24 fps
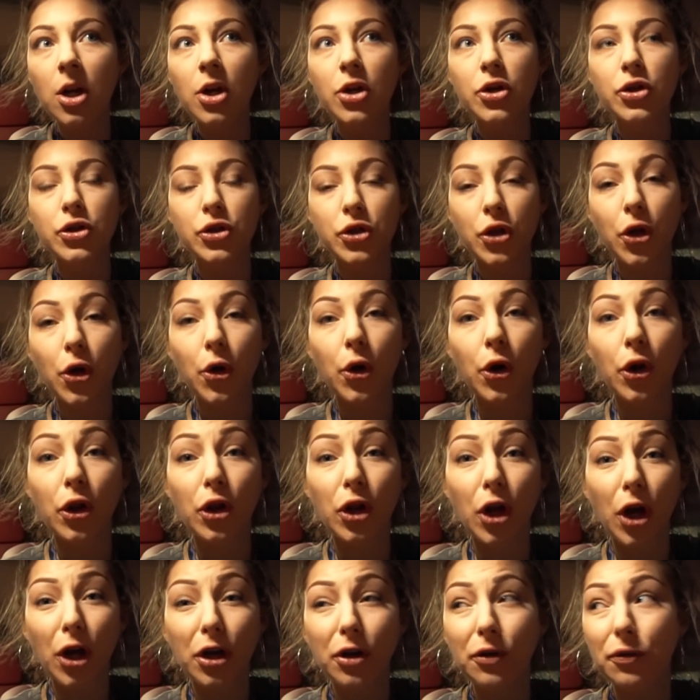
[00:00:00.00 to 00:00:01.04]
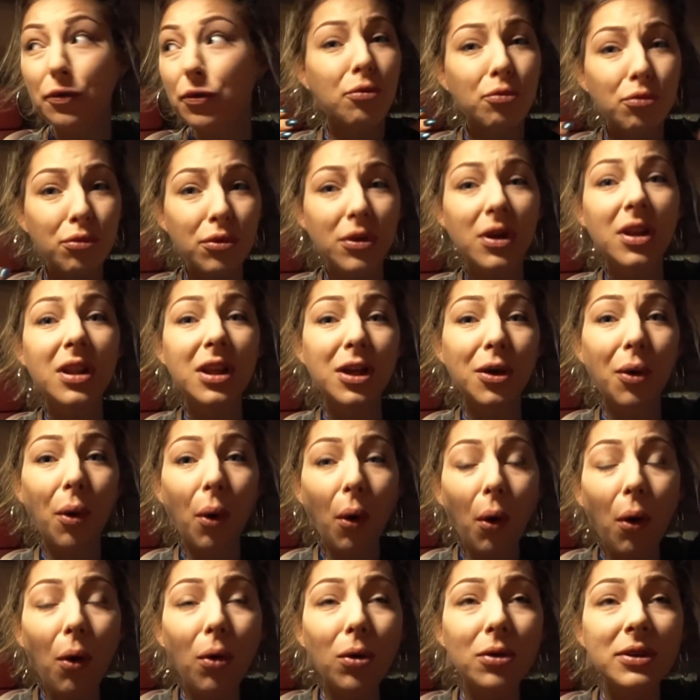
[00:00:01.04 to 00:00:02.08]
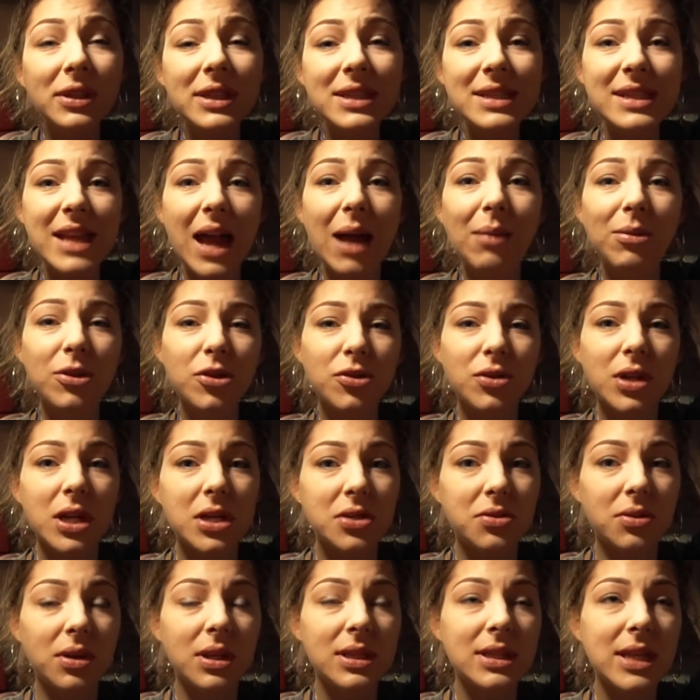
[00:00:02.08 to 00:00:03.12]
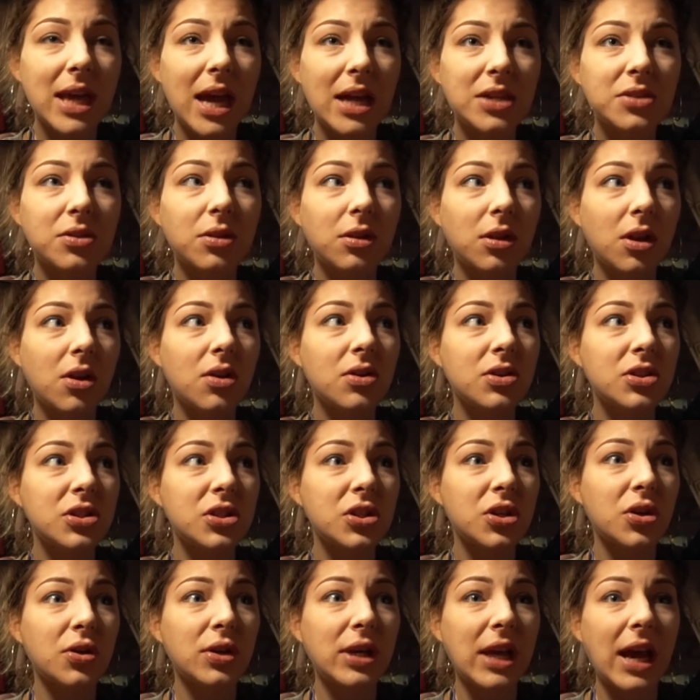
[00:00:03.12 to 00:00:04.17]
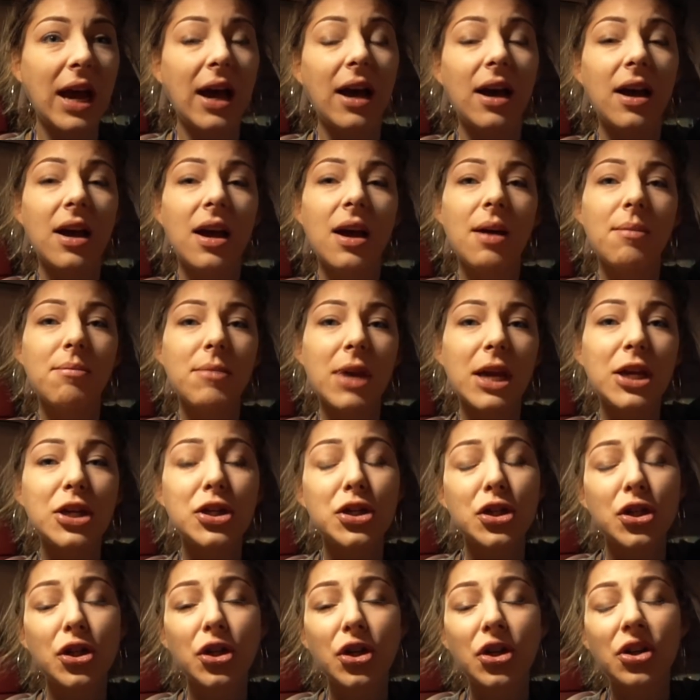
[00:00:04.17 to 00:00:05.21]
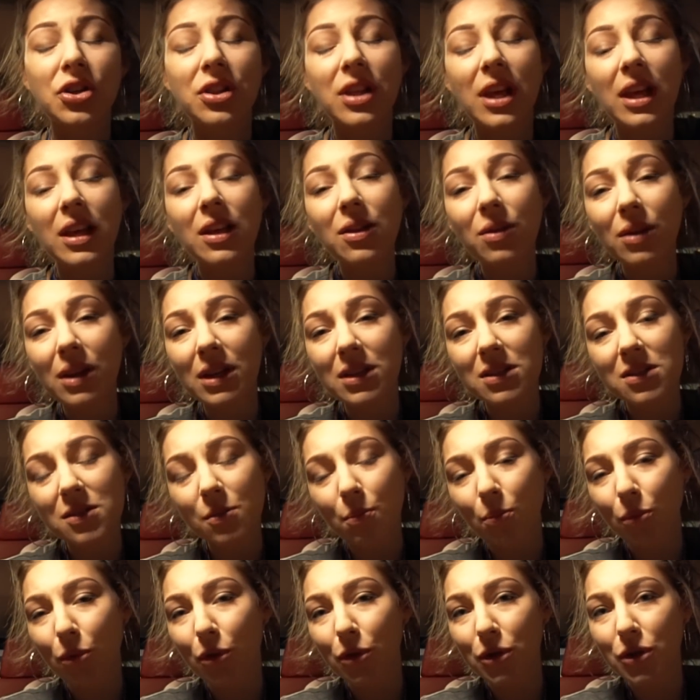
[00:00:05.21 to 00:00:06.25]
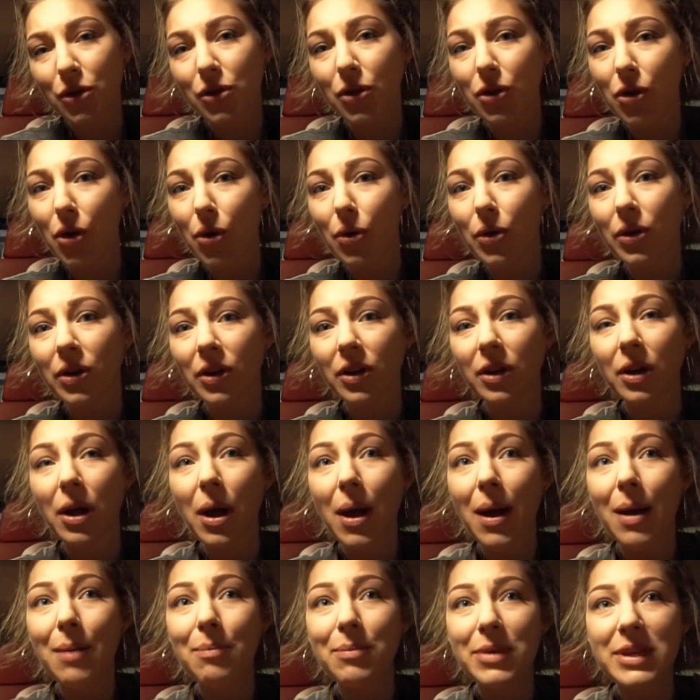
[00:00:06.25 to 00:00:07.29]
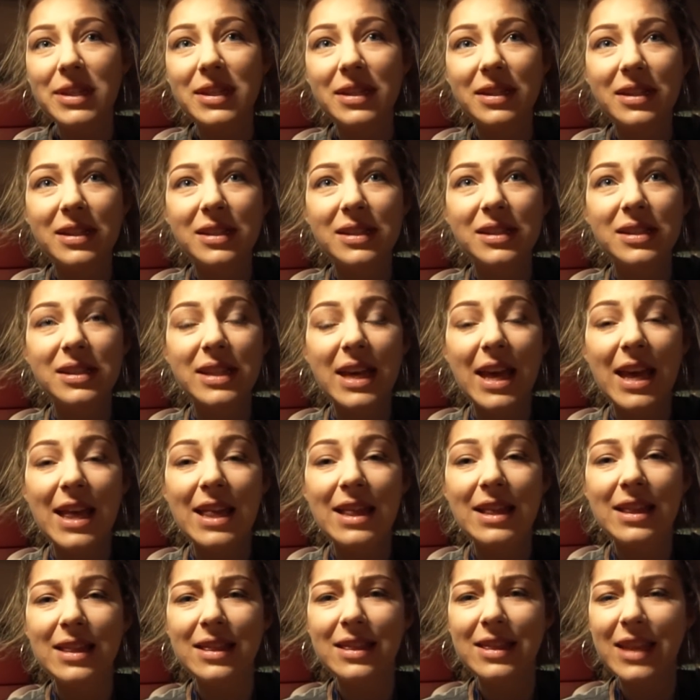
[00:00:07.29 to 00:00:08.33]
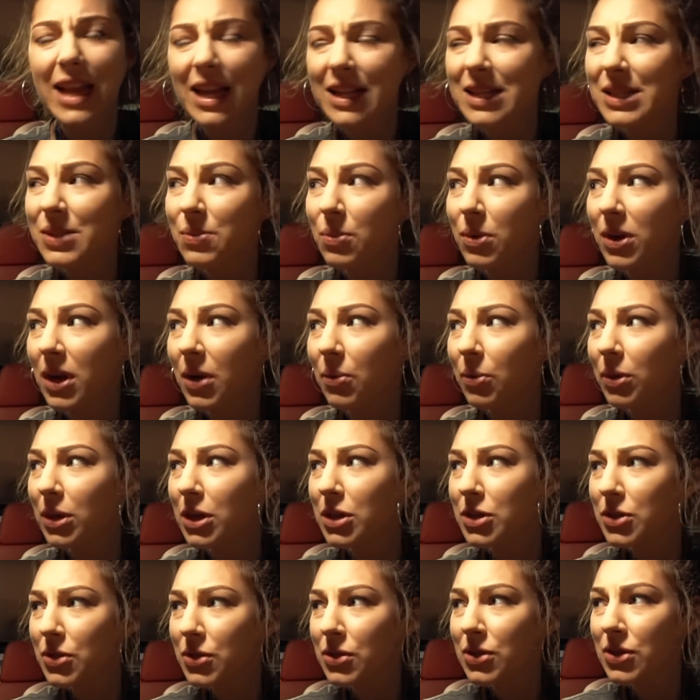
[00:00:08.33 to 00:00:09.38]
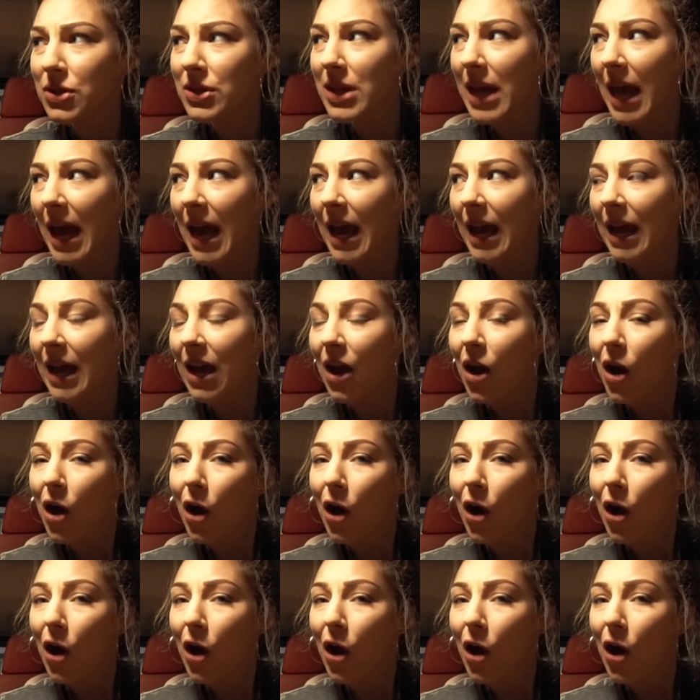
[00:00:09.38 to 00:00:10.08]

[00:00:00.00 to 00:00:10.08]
So a lot of really old established restaurants had to close. So yeah, make sure that you can support your local business and that's what I want to do today.